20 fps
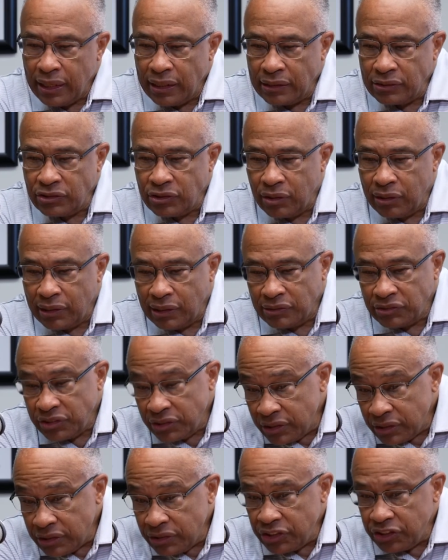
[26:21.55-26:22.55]
So I was
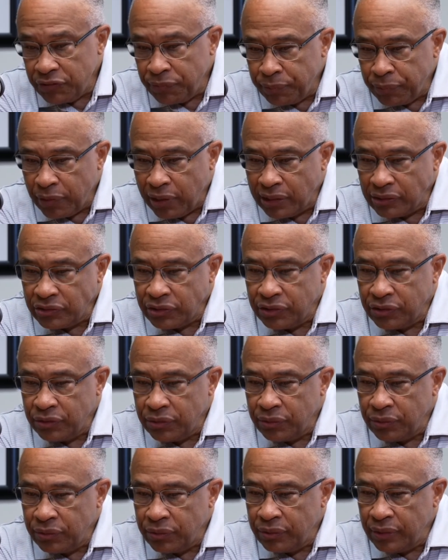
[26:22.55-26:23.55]
the chief
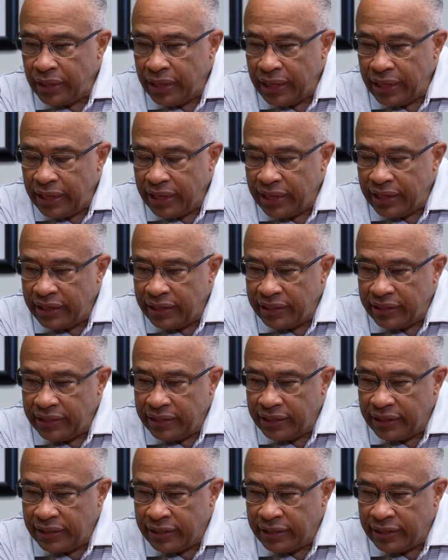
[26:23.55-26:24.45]
prosecutor, and